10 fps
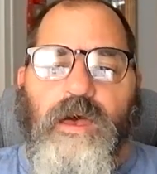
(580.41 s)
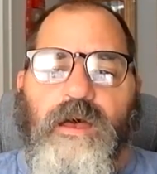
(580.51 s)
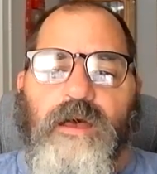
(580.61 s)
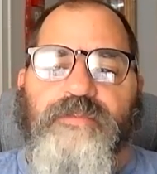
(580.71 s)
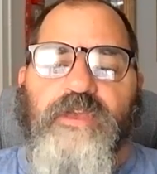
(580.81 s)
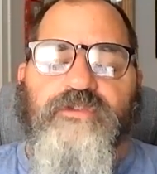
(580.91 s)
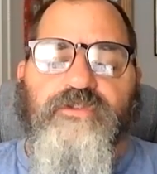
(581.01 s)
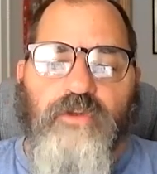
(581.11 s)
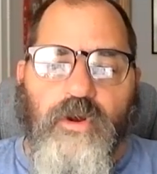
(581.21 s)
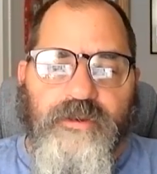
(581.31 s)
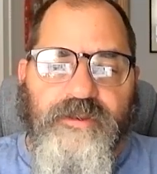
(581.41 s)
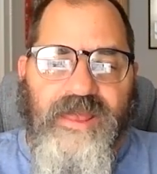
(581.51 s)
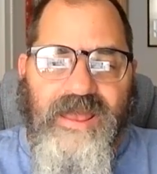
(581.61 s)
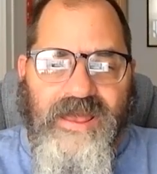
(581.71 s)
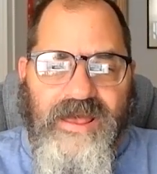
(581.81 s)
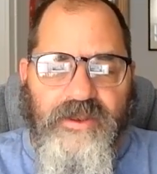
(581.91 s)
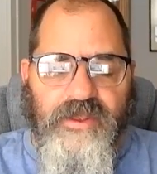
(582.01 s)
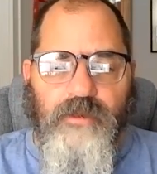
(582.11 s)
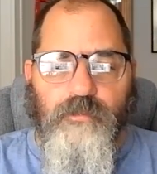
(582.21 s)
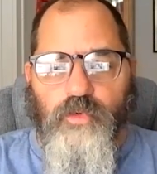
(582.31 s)
uh, they started
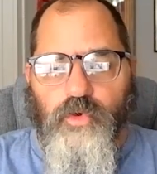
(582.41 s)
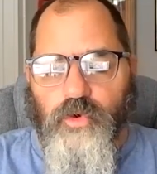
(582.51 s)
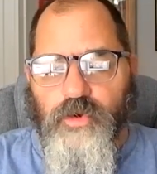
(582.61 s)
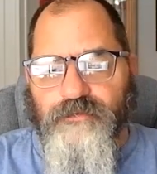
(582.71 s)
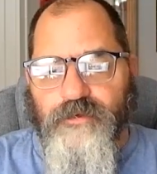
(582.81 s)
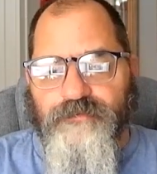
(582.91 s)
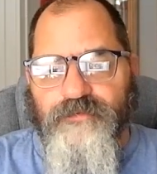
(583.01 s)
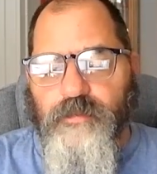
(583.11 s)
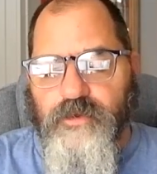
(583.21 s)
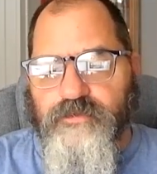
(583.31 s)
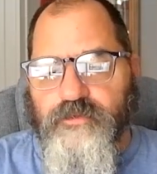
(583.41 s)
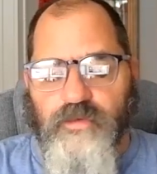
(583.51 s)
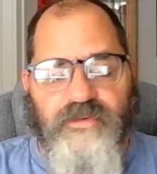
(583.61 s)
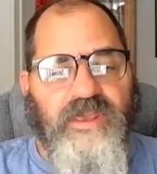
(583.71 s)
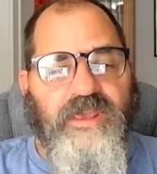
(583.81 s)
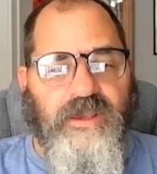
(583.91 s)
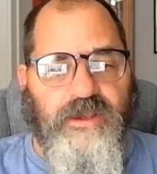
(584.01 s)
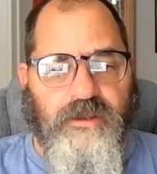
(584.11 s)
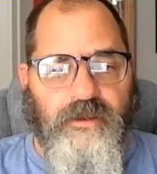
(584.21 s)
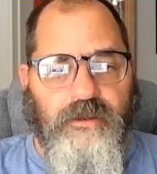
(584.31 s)
adding more of a feminist critique